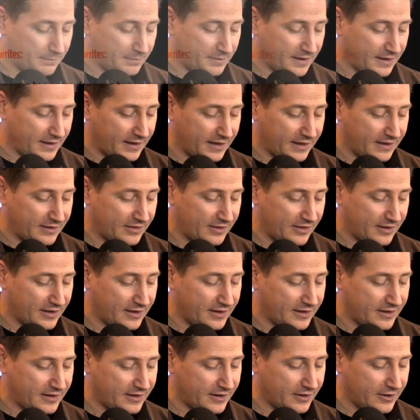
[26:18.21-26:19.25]
up a
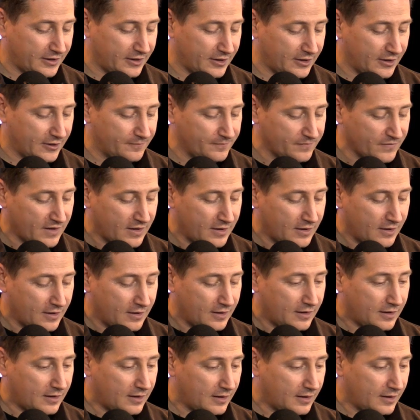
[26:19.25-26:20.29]
thing here
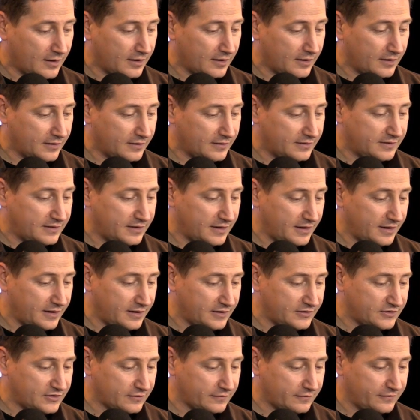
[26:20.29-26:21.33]
uh,
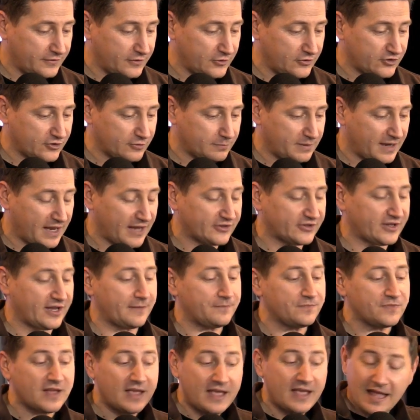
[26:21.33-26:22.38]
Days of Future Past.
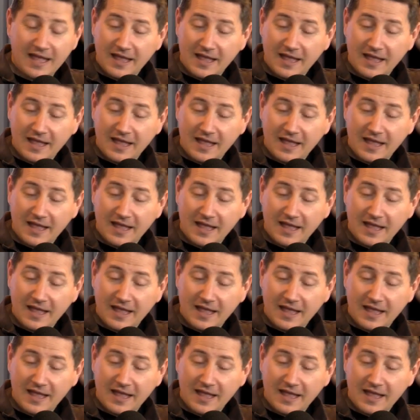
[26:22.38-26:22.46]
Okay.